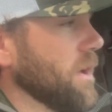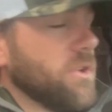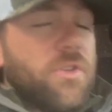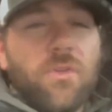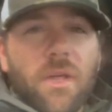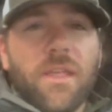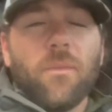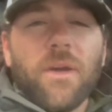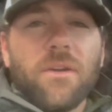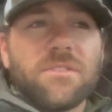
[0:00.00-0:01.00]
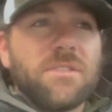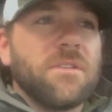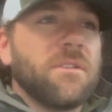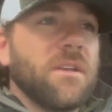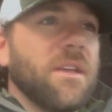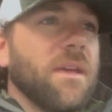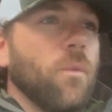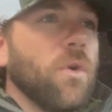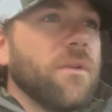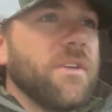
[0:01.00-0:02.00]
2 lucky winners, gonna get
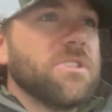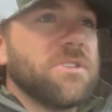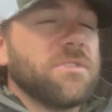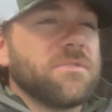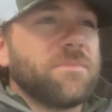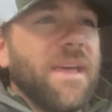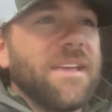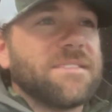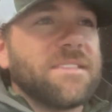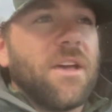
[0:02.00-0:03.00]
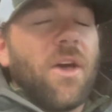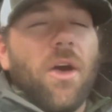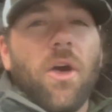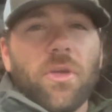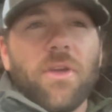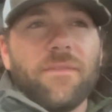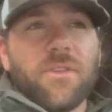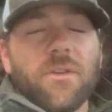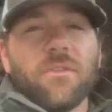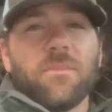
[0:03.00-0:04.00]
one of each of those baits. All you have to
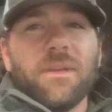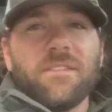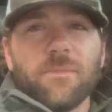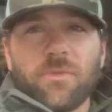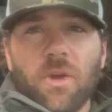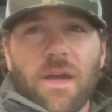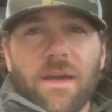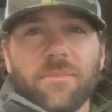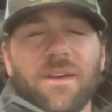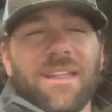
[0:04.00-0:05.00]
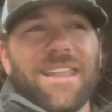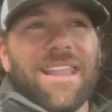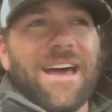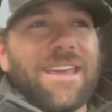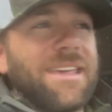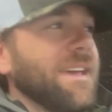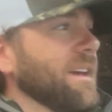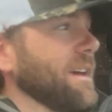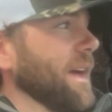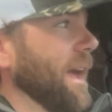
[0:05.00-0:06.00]
do is be subscribed, like,
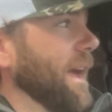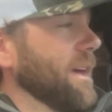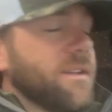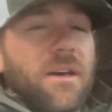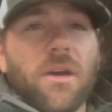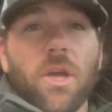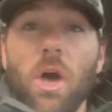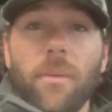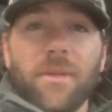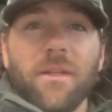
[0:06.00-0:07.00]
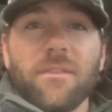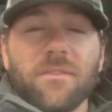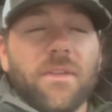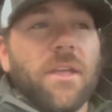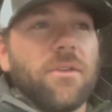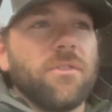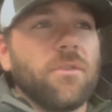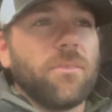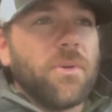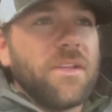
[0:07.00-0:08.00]
and comment on this video. So
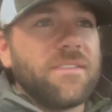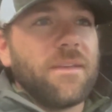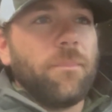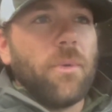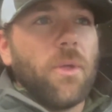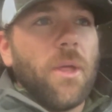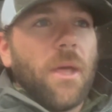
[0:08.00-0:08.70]
it's pretty simple.